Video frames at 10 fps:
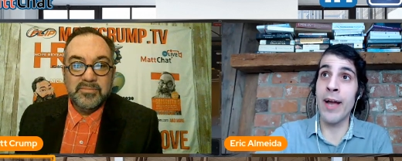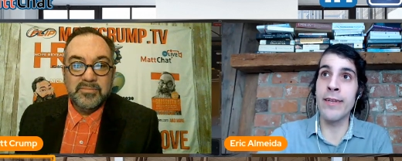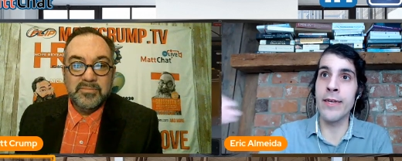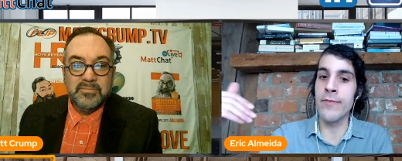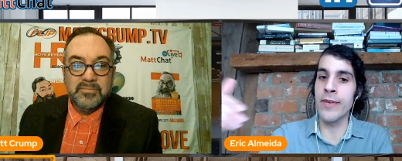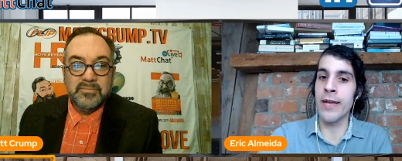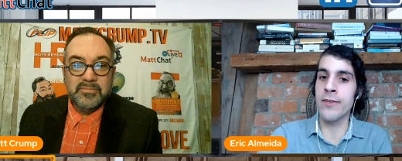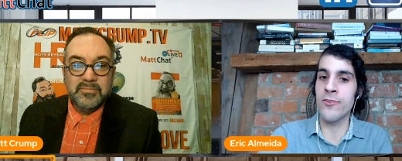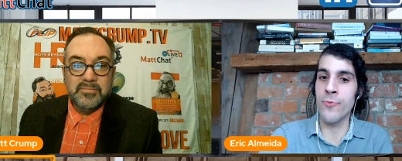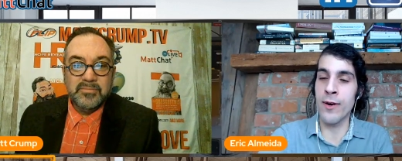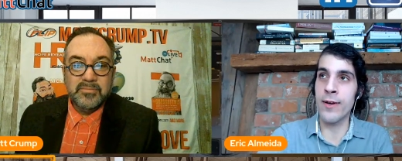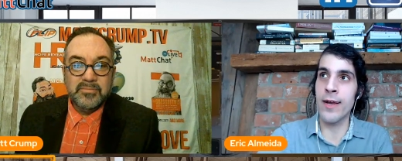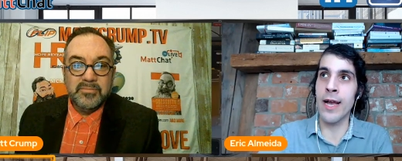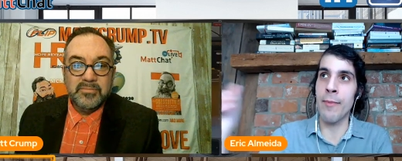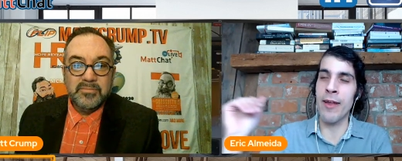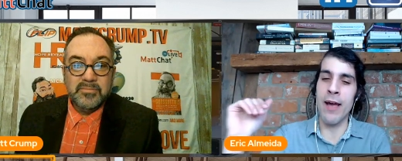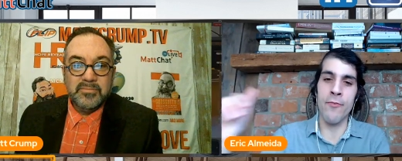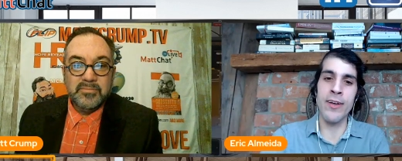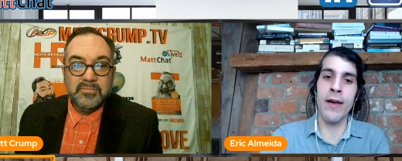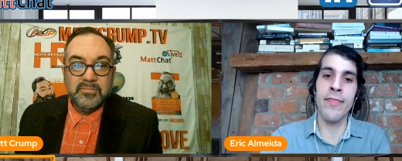Speaker 1: I didn't even get to work. I got about
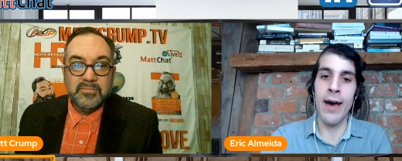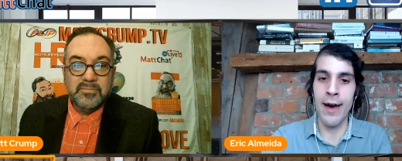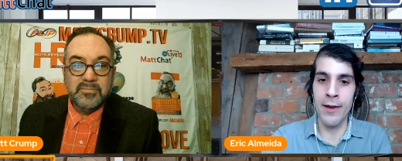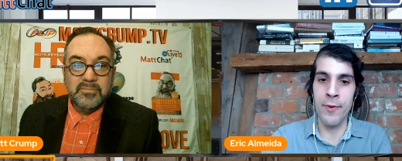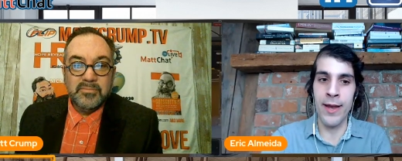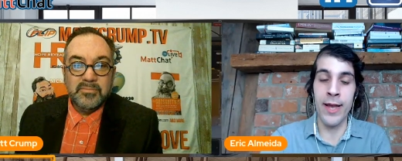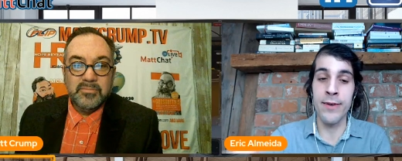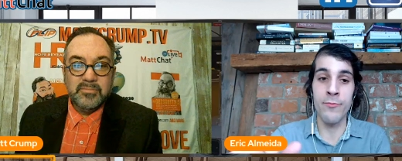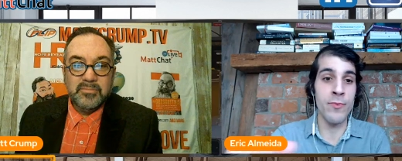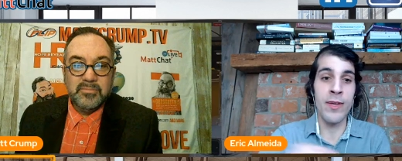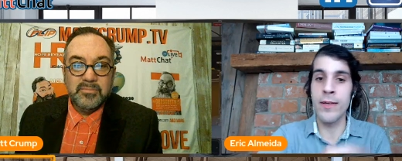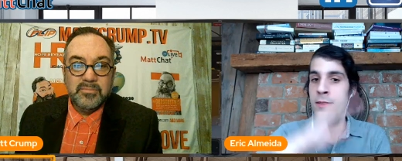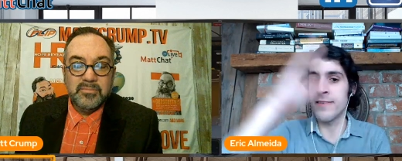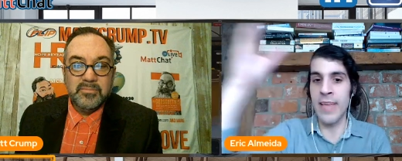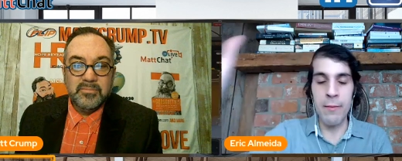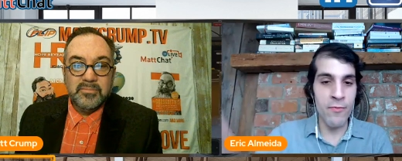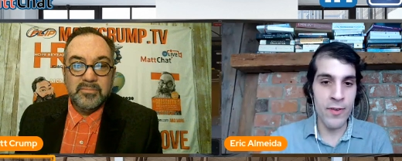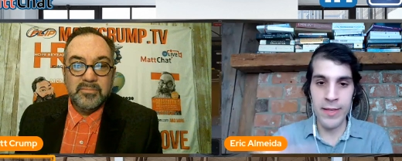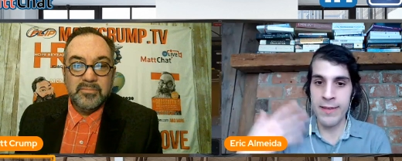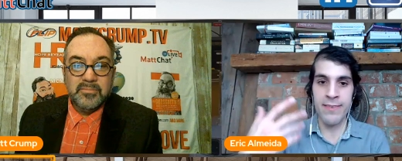halfway down the highway and the same
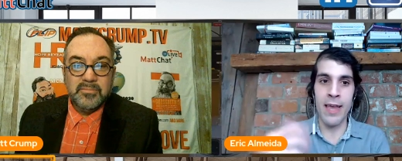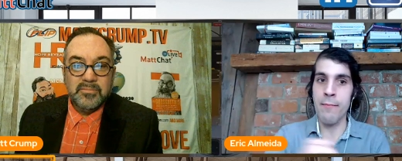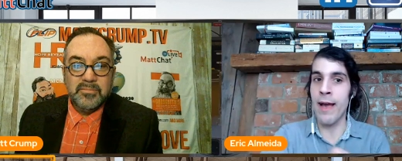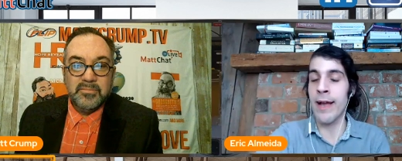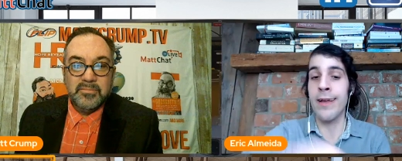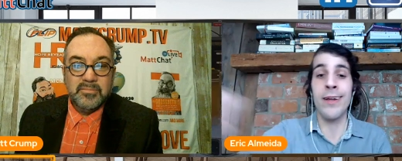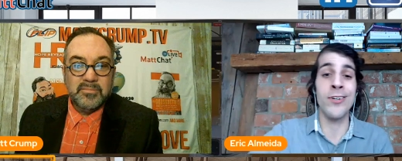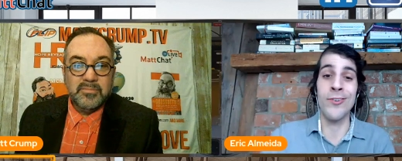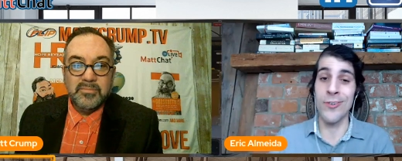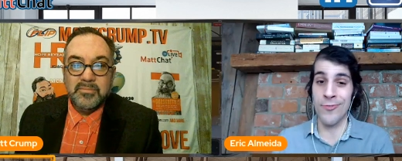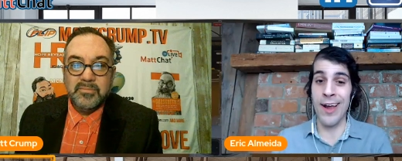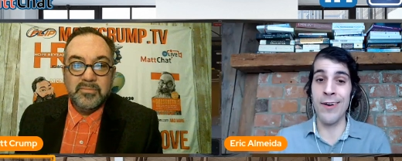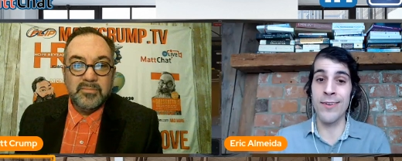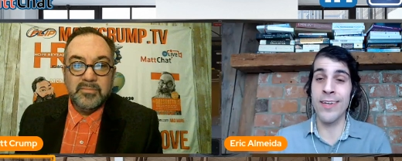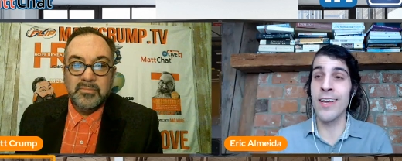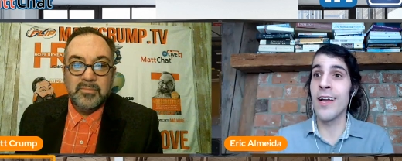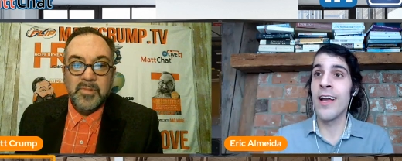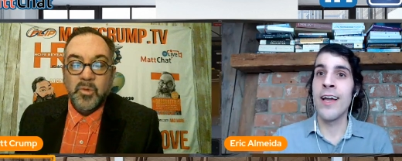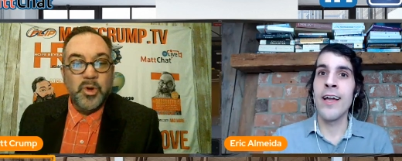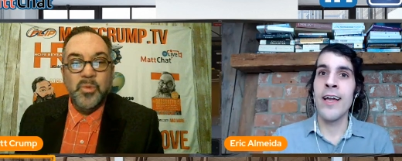feelings came back and I turned around.
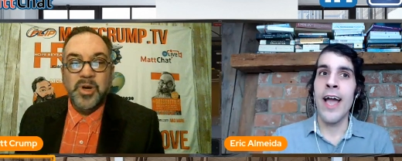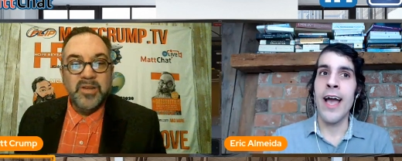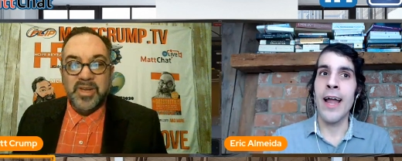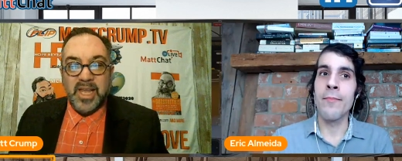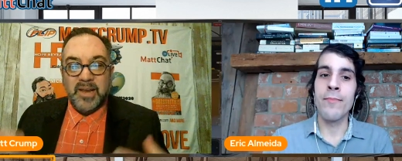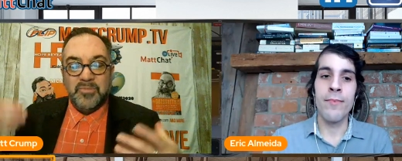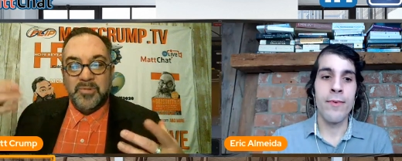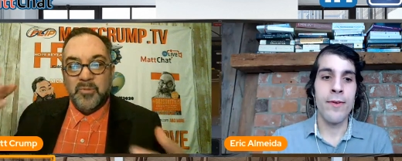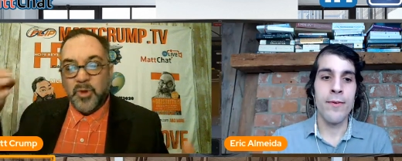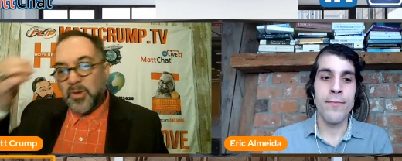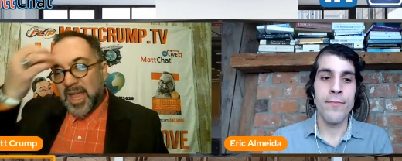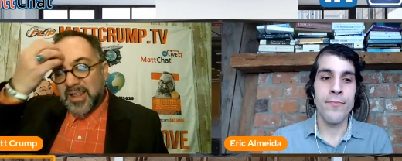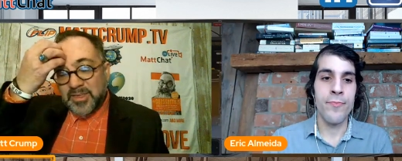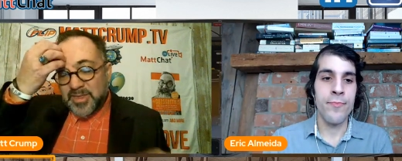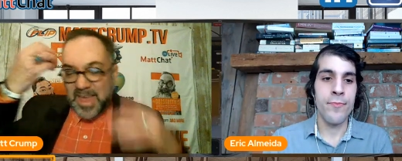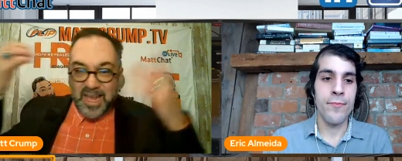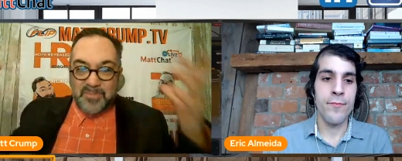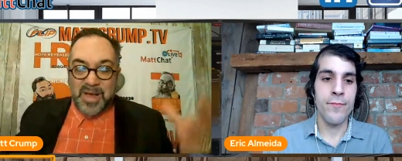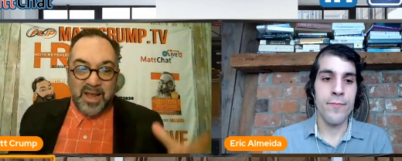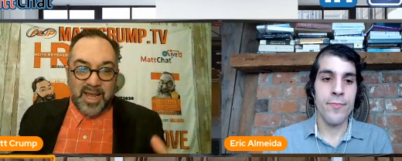
Speaker 2: You weren't
Speaker 1: even um, like,
Speaker 2: you're like thinking
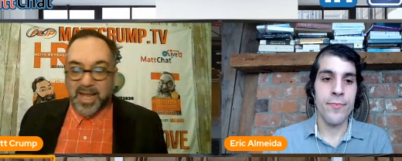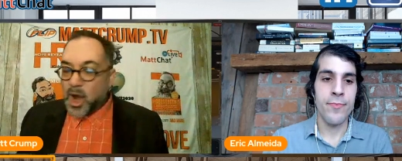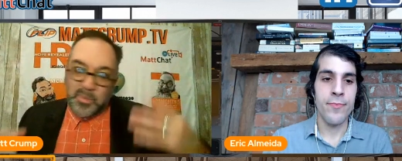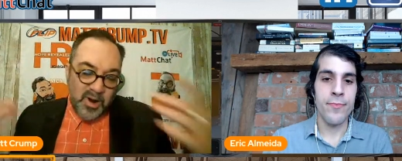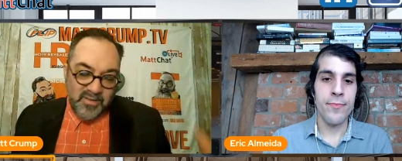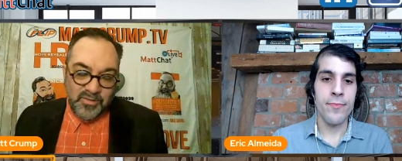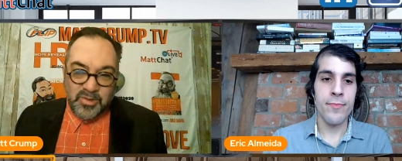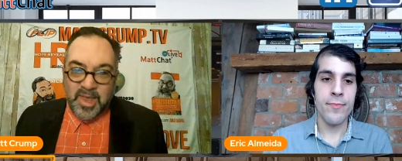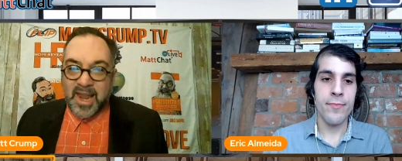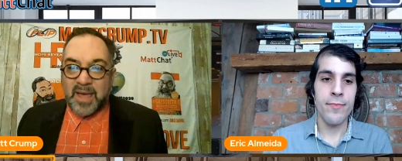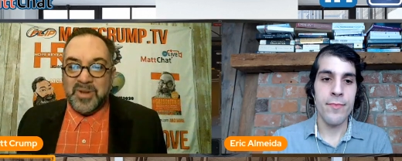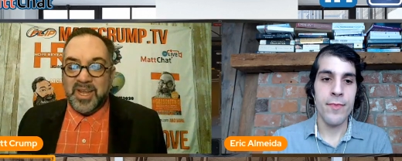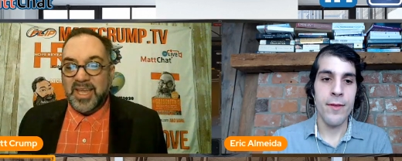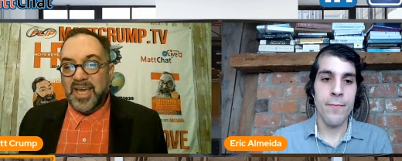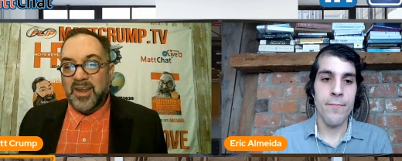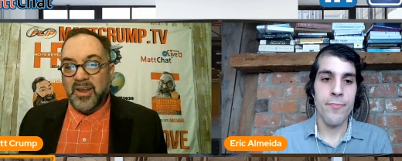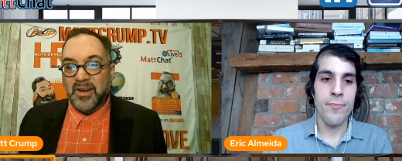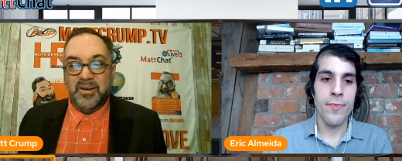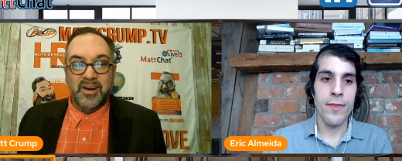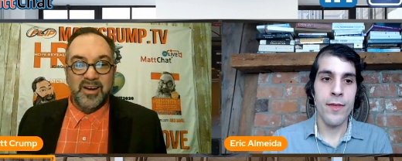about like, I hope I don't have that happen again.
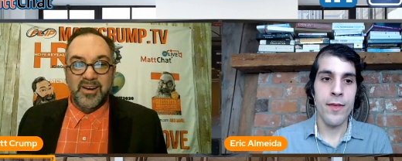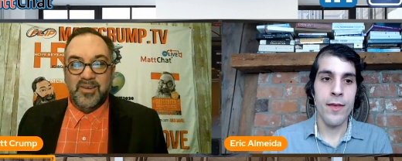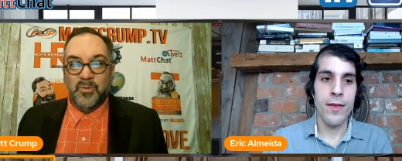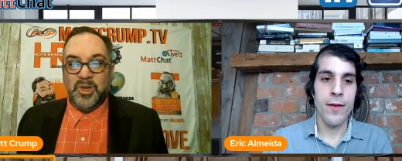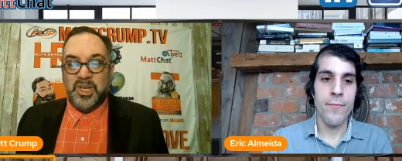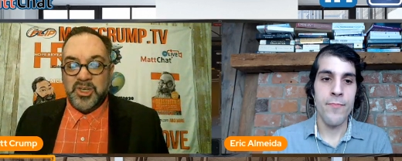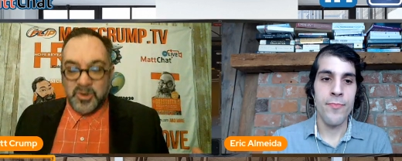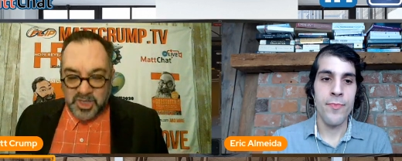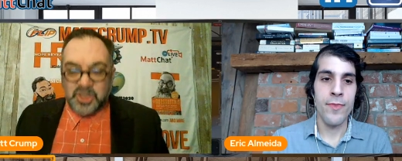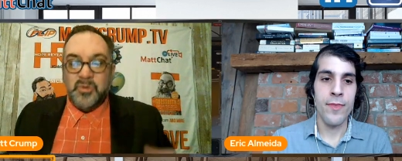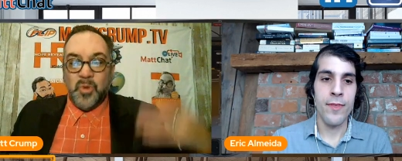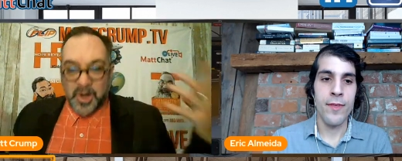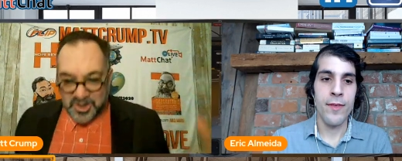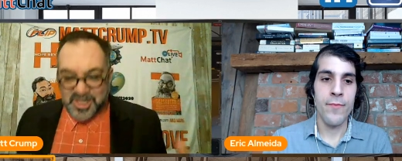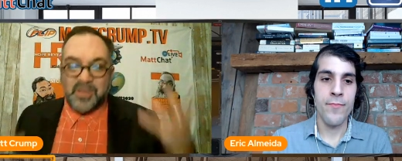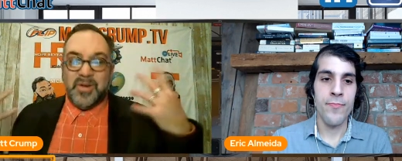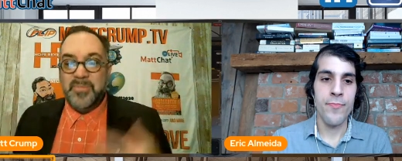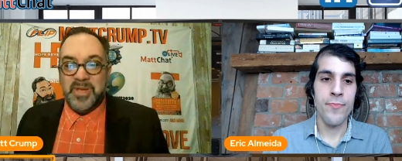Uh, did, did you work yourself up